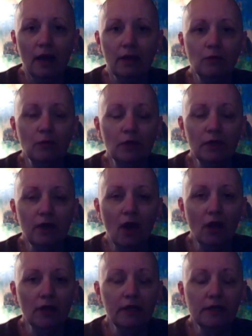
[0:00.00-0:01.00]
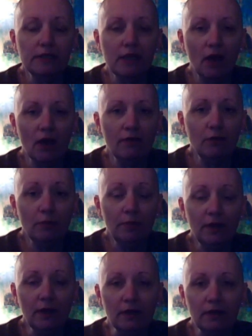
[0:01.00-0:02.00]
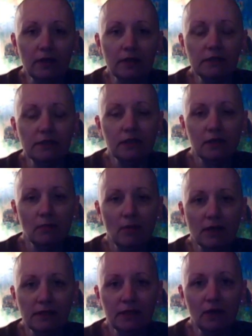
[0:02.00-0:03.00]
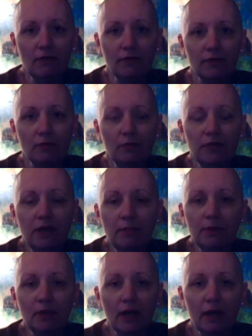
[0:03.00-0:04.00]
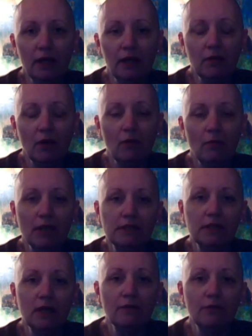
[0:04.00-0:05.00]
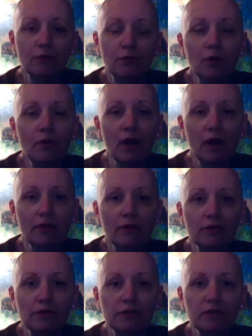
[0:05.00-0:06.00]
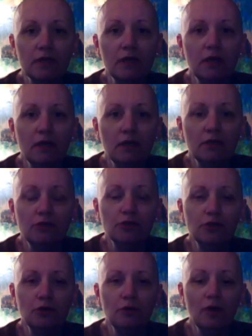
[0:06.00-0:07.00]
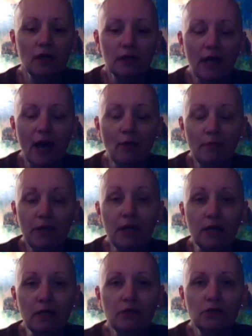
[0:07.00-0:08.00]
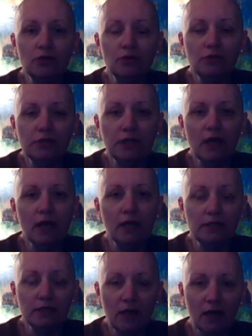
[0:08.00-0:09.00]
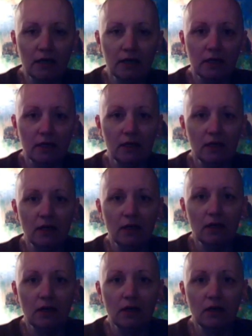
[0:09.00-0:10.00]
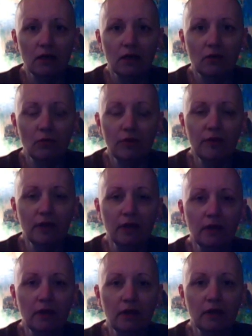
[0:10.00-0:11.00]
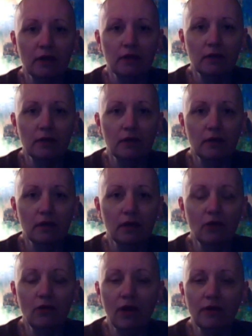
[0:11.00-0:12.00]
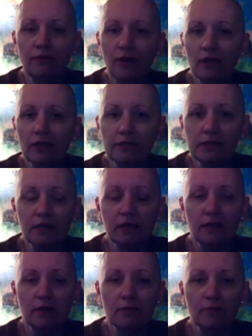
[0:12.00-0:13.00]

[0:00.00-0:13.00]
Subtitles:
And really all it has ever been is myself manipulating myself through others to allow me to stay stuck within a great fallacy.